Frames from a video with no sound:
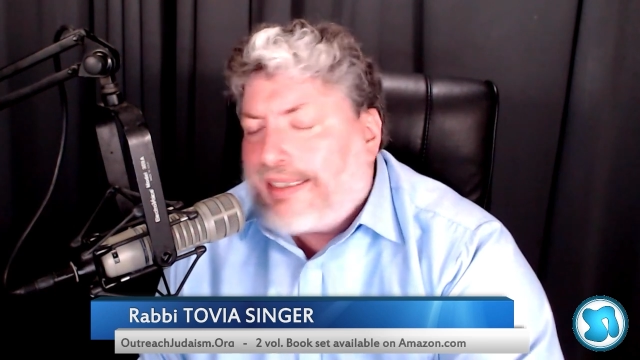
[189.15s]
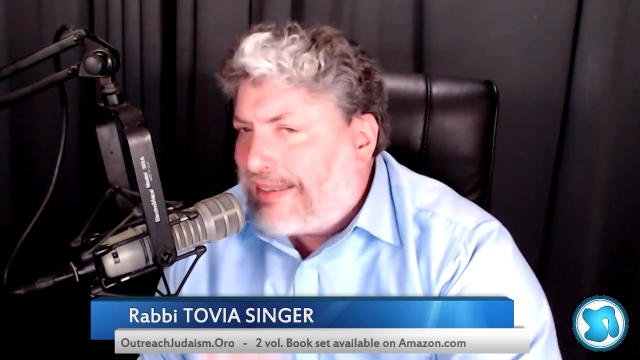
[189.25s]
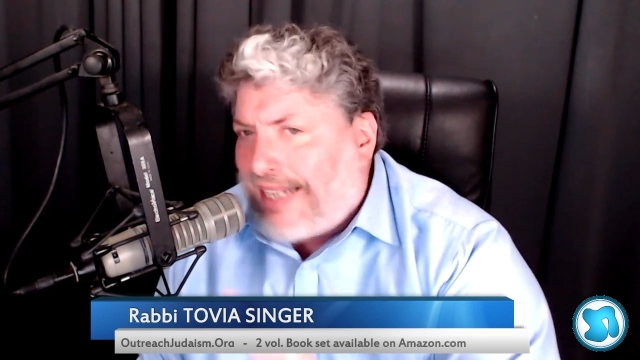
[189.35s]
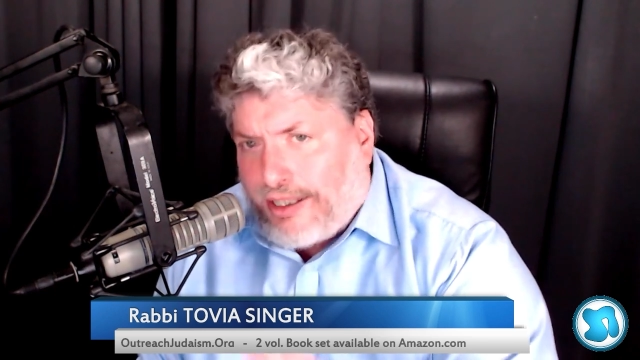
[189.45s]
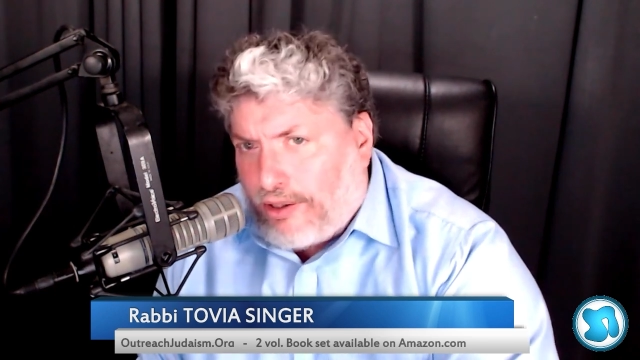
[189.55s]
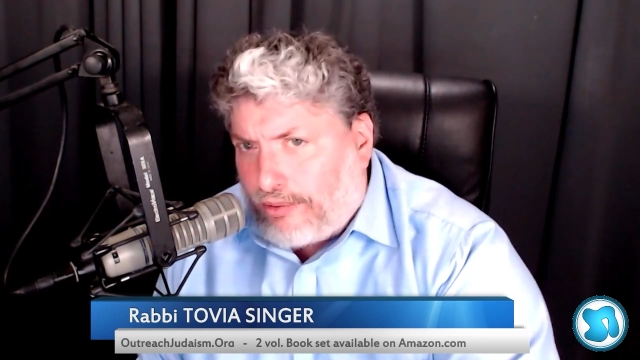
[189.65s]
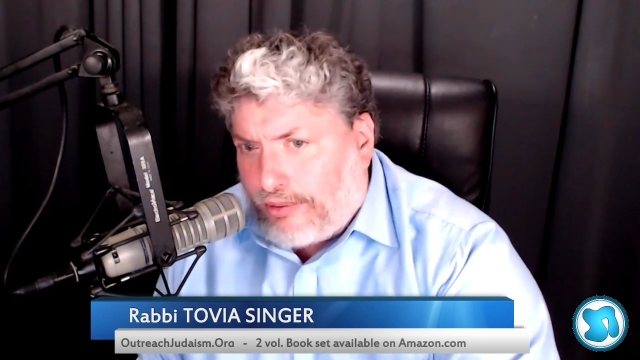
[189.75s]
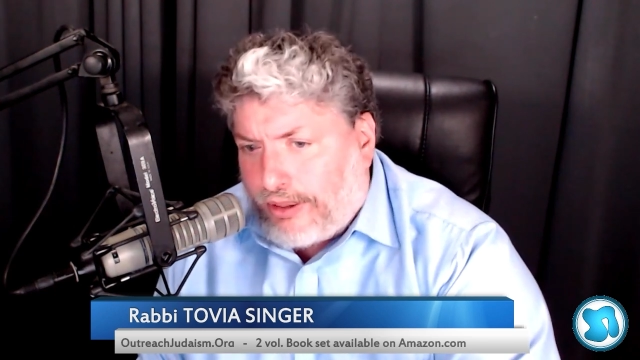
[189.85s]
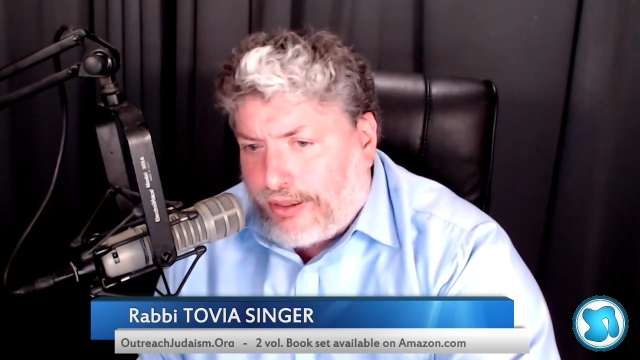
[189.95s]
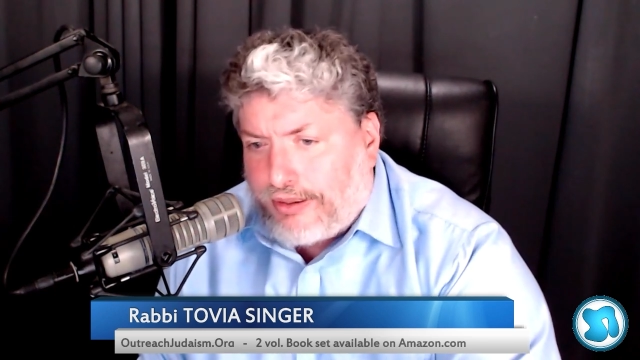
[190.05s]
not
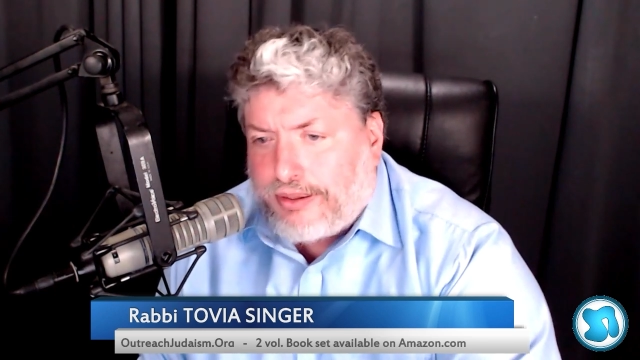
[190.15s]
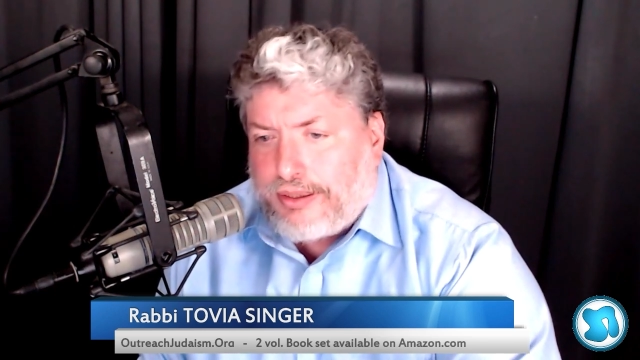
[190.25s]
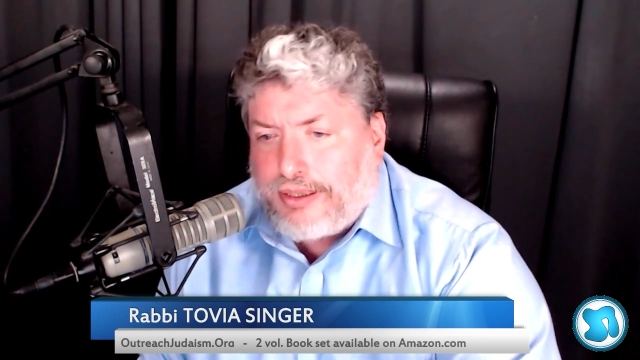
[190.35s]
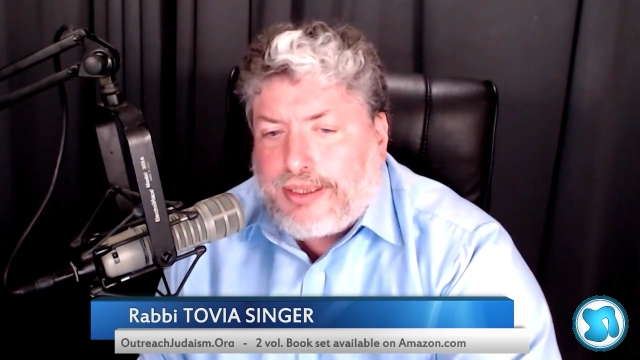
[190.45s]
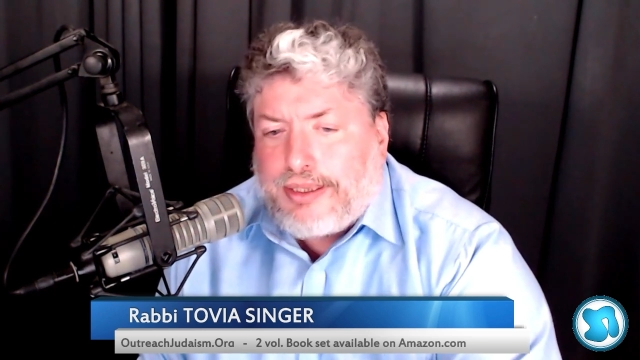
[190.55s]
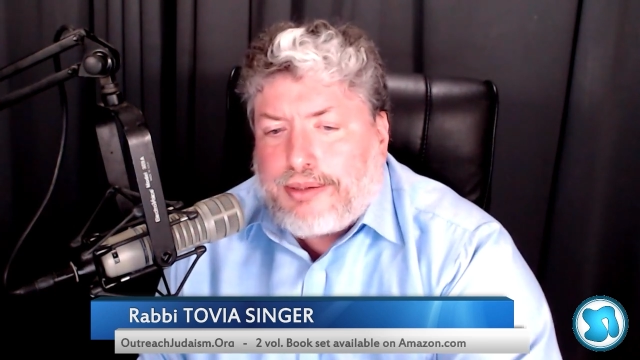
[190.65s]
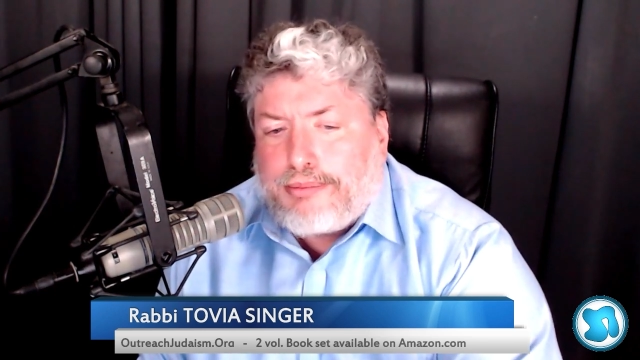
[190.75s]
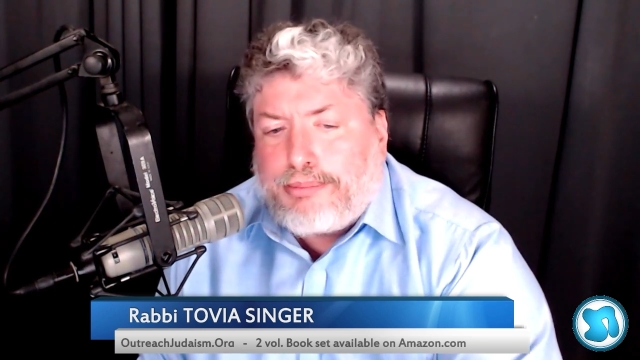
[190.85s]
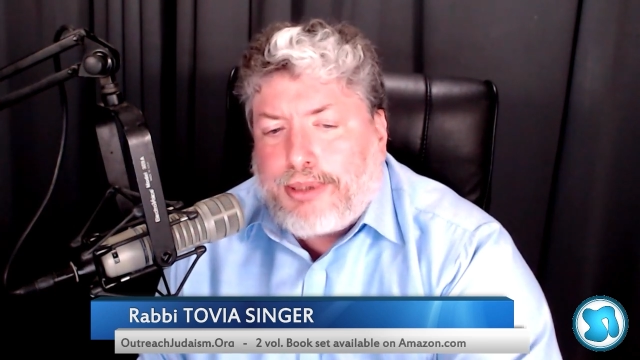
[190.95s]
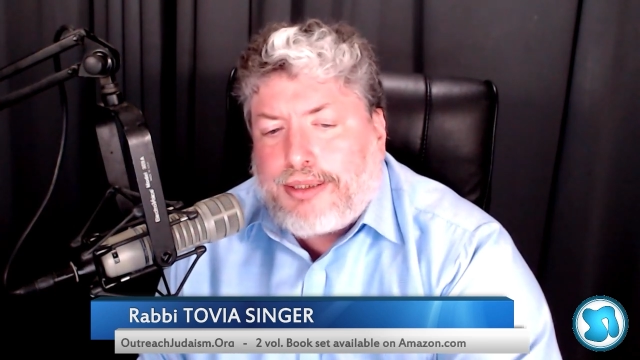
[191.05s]
always,
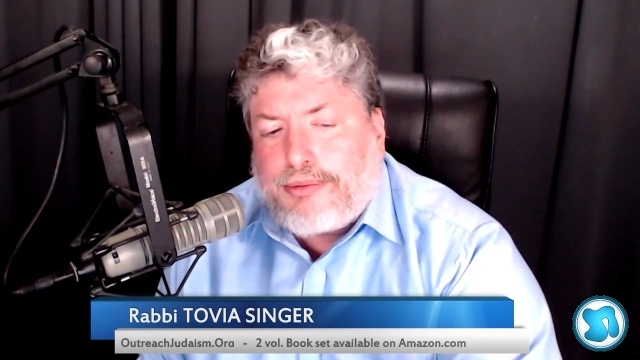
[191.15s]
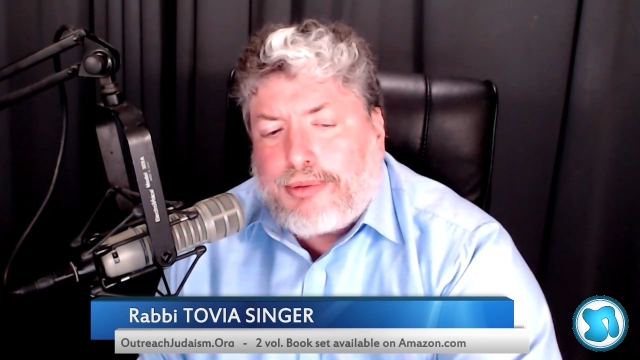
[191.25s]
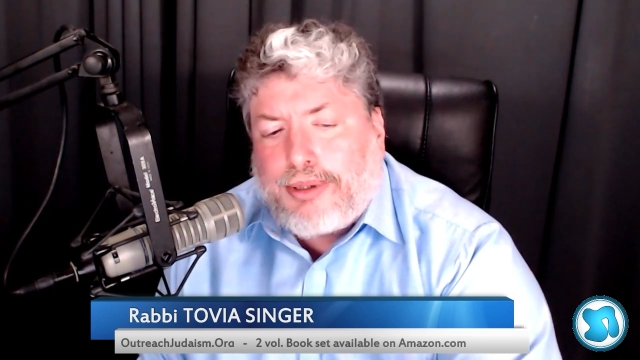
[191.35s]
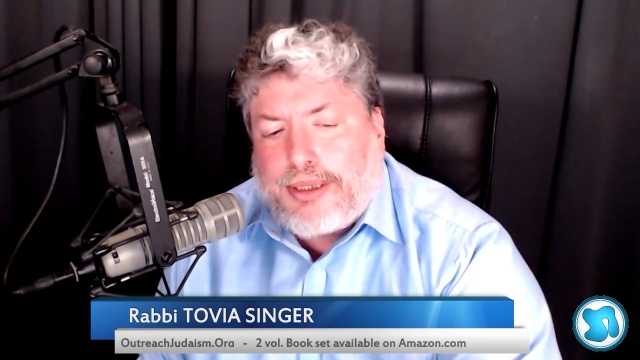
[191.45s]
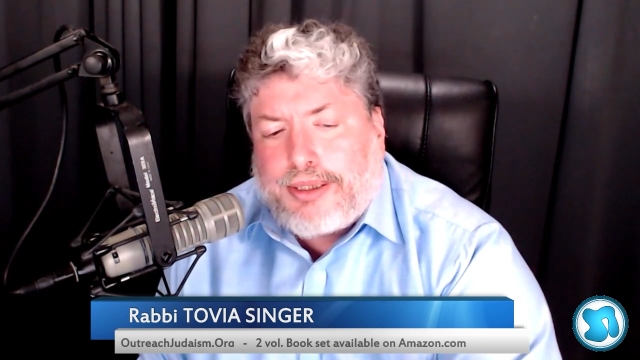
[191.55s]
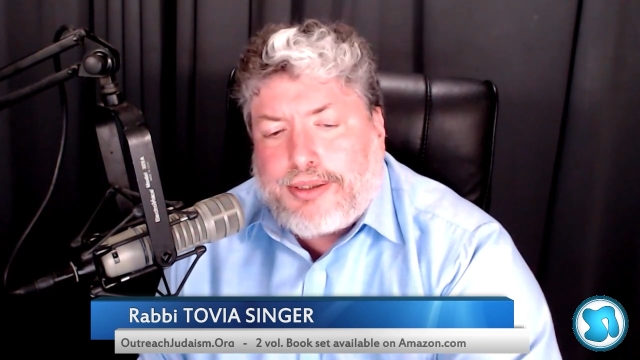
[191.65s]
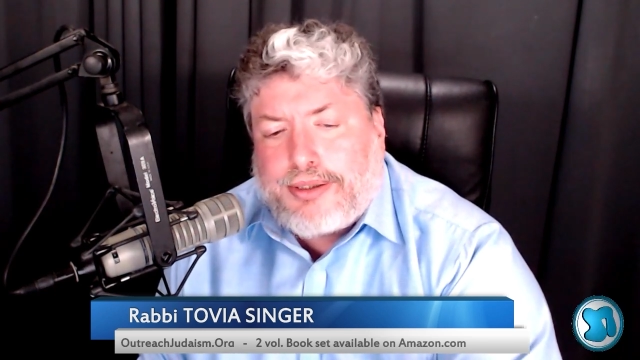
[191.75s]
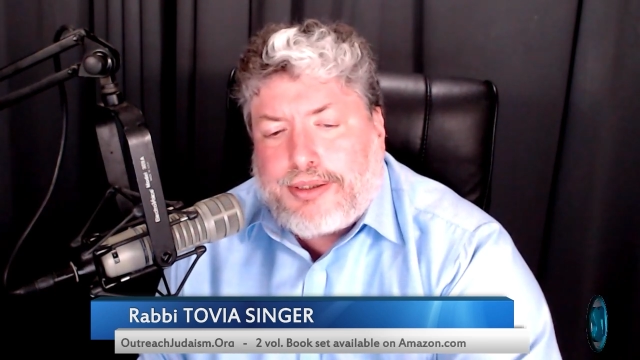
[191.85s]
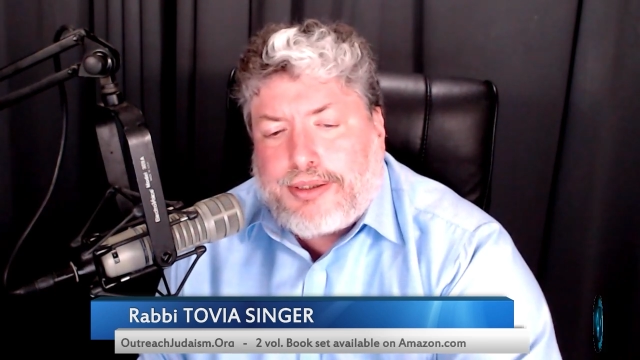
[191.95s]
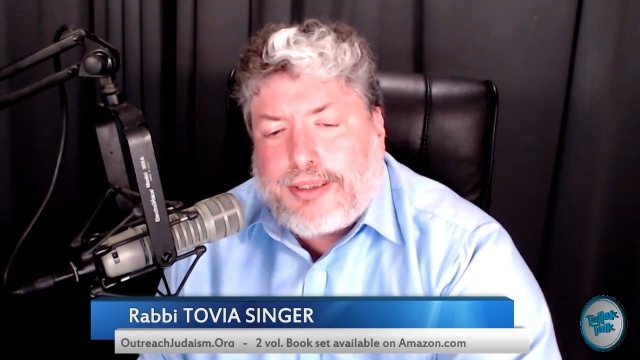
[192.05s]
but it
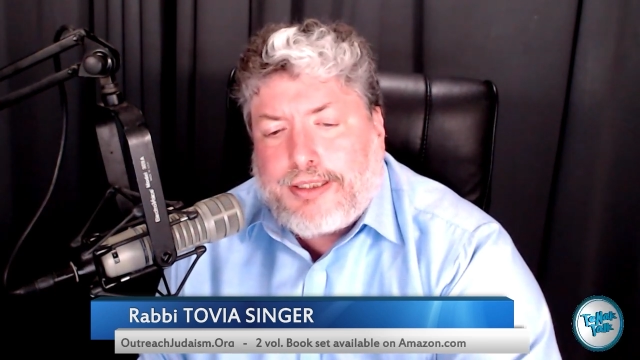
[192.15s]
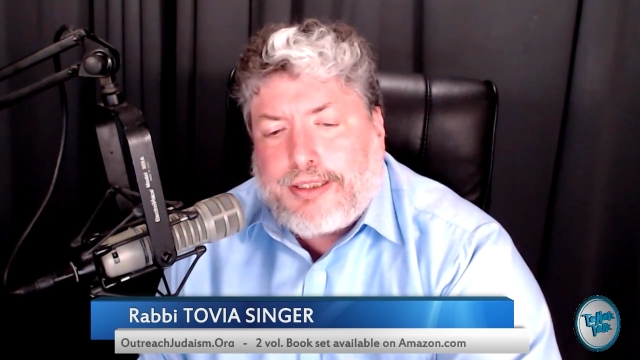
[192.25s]
was,